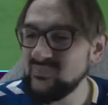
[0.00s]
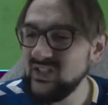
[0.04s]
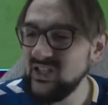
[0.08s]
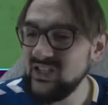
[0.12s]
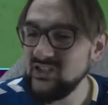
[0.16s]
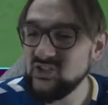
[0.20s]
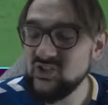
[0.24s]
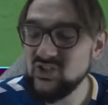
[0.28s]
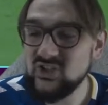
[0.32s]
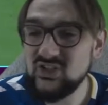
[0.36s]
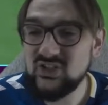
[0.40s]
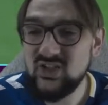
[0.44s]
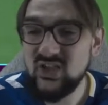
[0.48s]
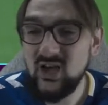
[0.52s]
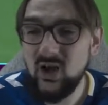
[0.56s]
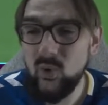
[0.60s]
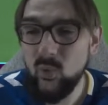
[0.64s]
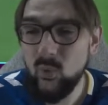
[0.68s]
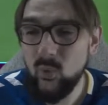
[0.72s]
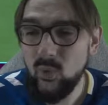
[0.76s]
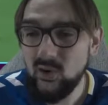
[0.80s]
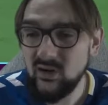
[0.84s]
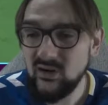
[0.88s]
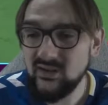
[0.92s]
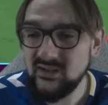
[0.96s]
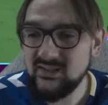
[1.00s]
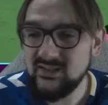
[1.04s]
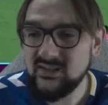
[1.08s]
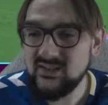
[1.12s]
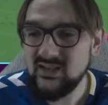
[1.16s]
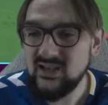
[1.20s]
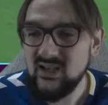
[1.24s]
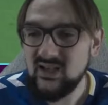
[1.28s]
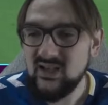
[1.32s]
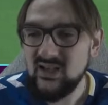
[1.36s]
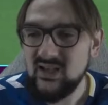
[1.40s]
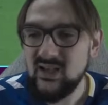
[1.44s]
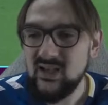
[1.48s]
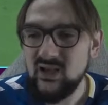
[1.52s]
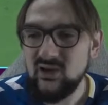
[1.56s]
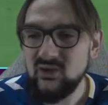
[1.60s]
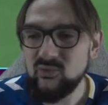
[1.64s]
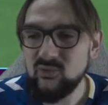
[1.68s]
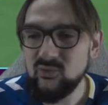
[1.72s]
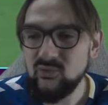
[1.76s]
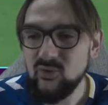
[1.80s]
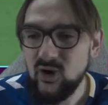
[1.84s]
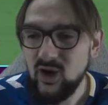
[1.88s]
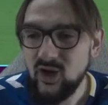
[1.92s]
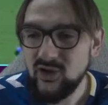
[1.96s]
It just got worse.
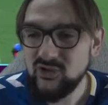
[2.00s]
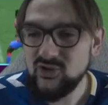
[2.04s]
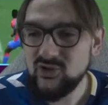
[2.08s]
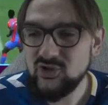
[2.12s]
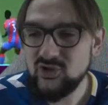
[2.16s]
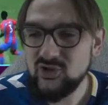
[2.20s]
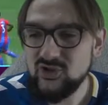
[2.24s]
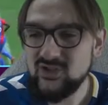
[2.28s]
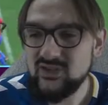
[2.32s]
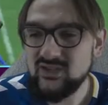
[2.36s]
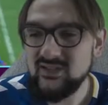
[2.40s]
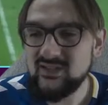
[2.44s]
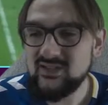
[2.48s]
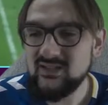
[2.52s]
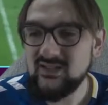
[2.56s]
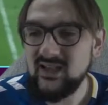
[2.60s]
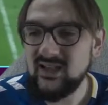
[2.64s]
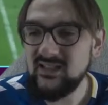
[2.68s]
Rodgers